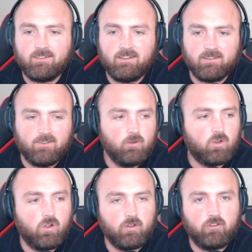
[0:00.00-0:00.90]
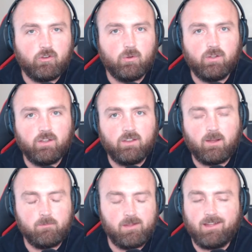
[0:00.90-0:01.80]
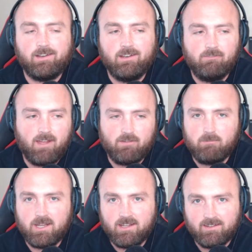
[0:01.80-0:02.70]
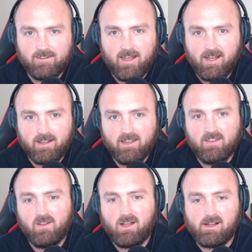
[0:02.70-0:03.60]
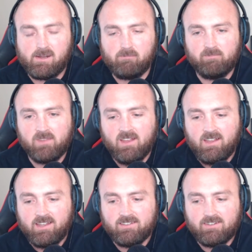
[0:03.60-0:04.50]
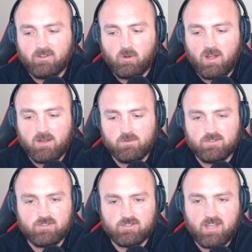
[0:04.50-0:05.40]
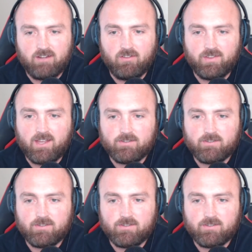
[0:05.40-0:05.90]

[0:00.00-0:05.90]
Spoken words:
us get too close to it. I didn't even have a media tag, and so I was just kind of on the